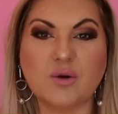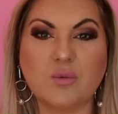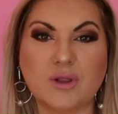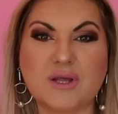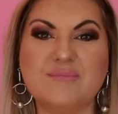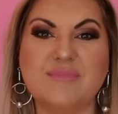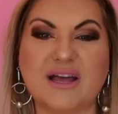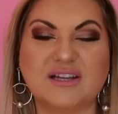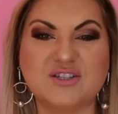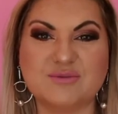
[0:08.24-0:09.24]
Welcome
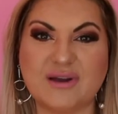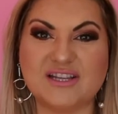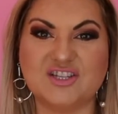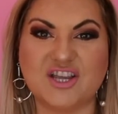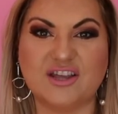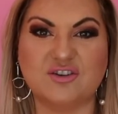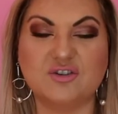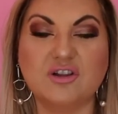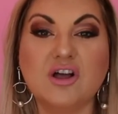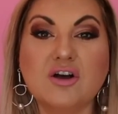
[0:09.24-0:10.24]
back to my
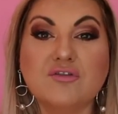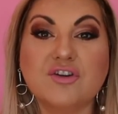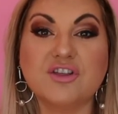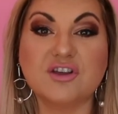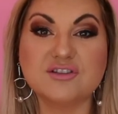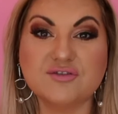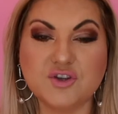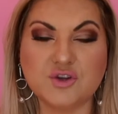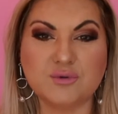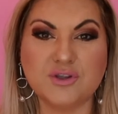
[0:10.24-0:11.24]
channel. For those of
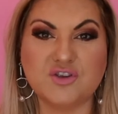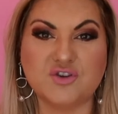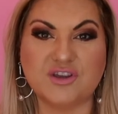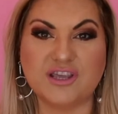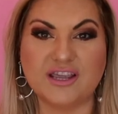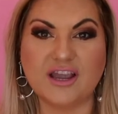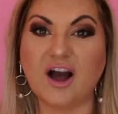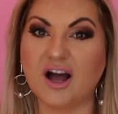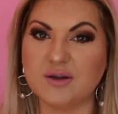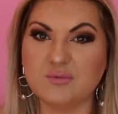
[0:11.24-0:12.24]
you who are new here,
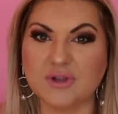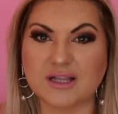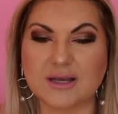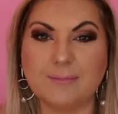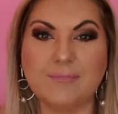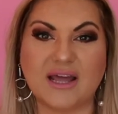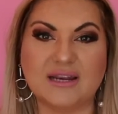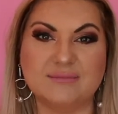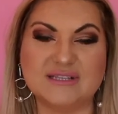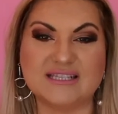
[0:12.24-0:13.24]
hi and welcome. My
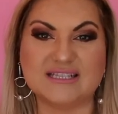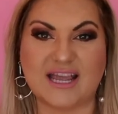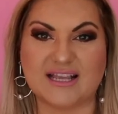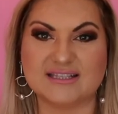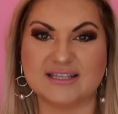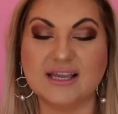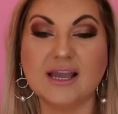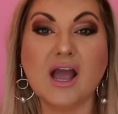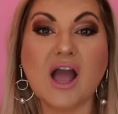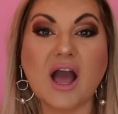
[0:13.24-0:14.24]
name is Stanzi
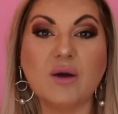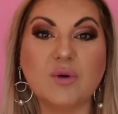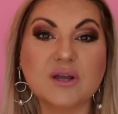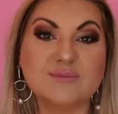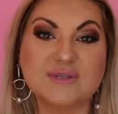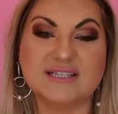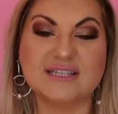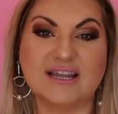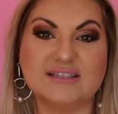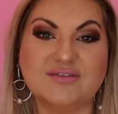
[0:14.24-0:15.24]
and welcome to
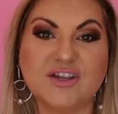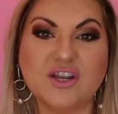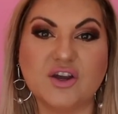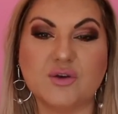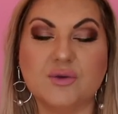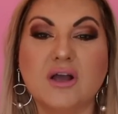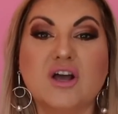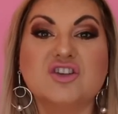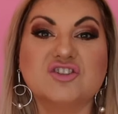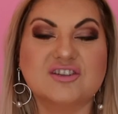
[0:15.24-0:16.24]
today's video.
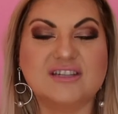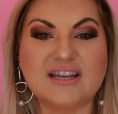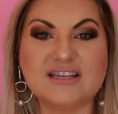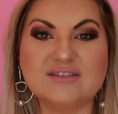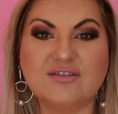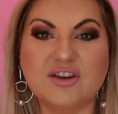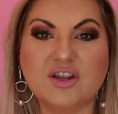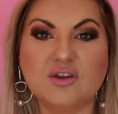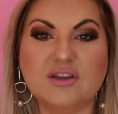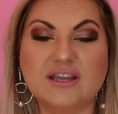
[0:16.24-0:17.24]
So today's
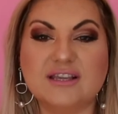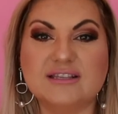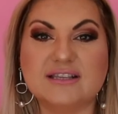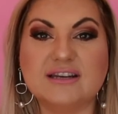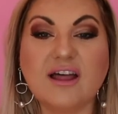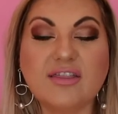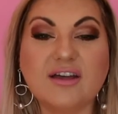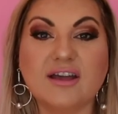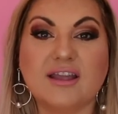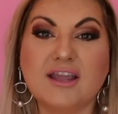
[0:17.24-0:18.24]
video is
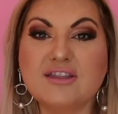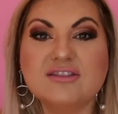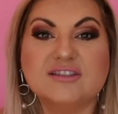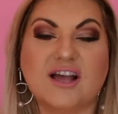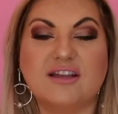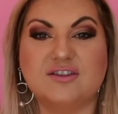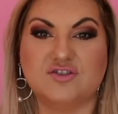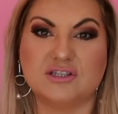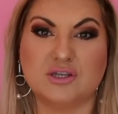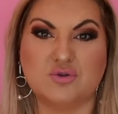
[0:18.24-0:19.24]
another inside the
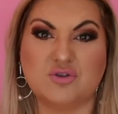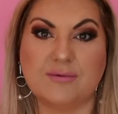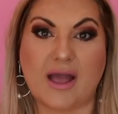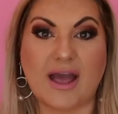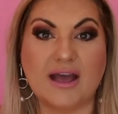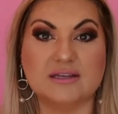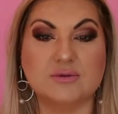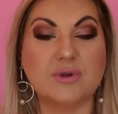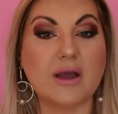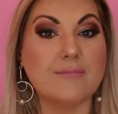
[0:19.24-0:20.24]
dressing room
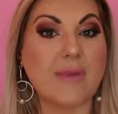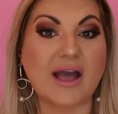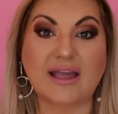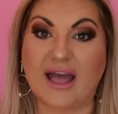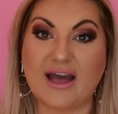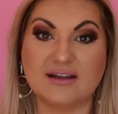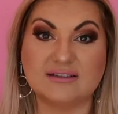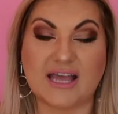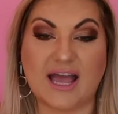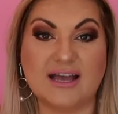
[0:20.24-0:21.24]
and we are back
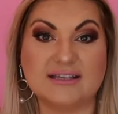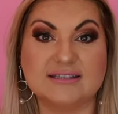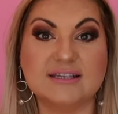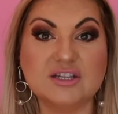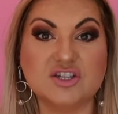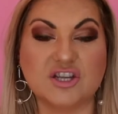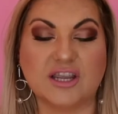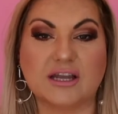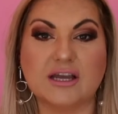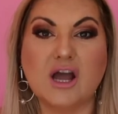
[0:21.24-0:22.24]
out at City
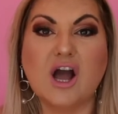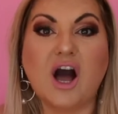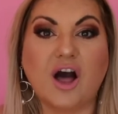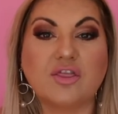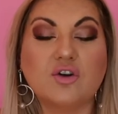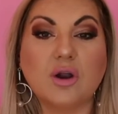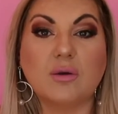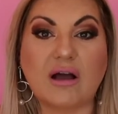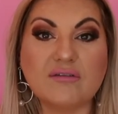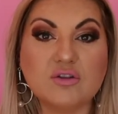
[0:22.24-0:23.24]
Chic. I thought
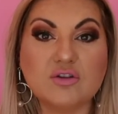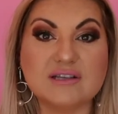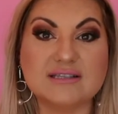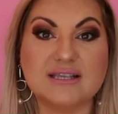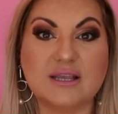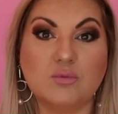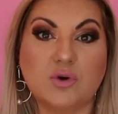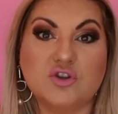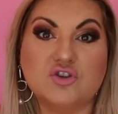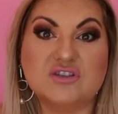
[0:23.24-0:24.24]
I'll have a look and see
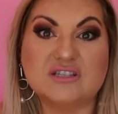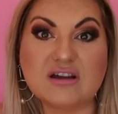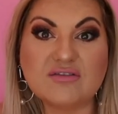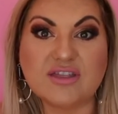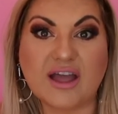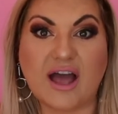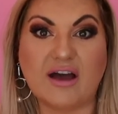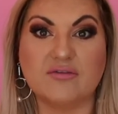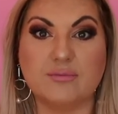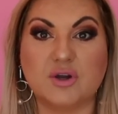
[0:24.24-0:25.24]
what new stuff they
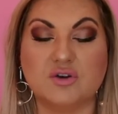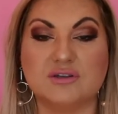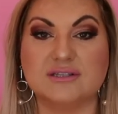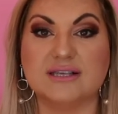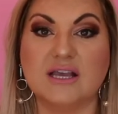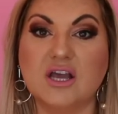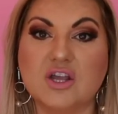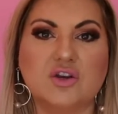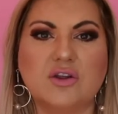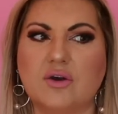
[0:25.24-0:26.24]
have because,
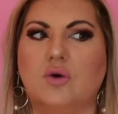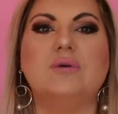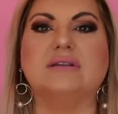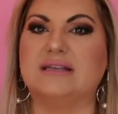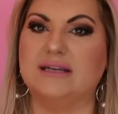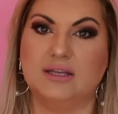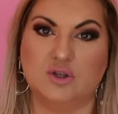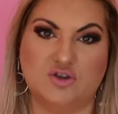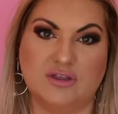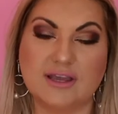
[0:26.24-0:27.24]
you know, they're always
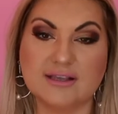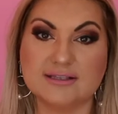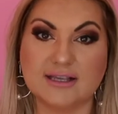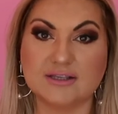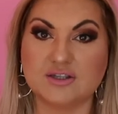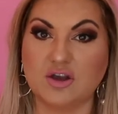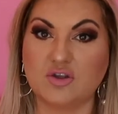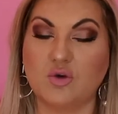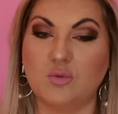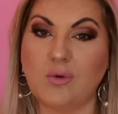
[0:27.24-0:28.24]
getting new things in. So I
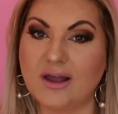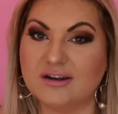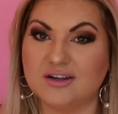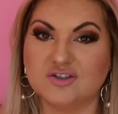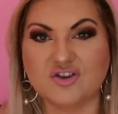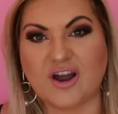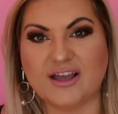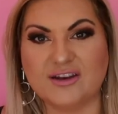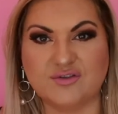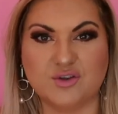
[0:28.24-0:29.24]
thought, why not
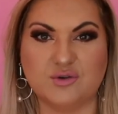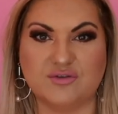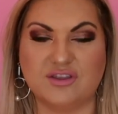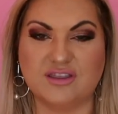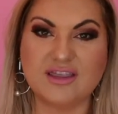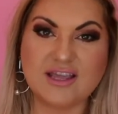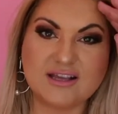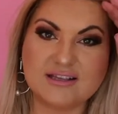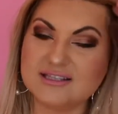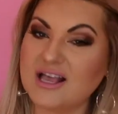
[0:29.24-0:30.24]
try out a few of the
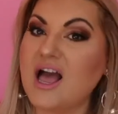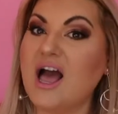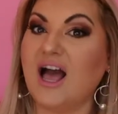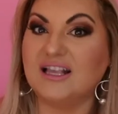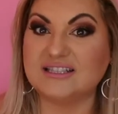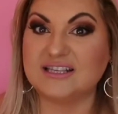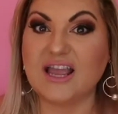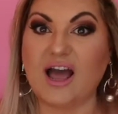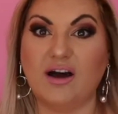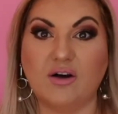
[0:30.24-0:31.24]
things and
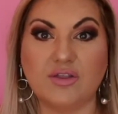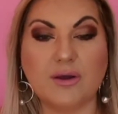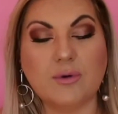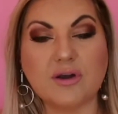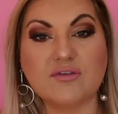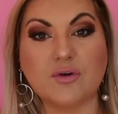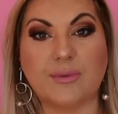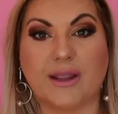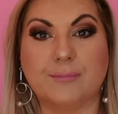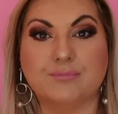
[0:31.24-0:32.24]
see how they work for
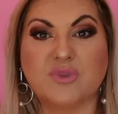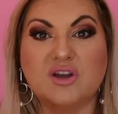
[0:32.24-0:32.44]
me.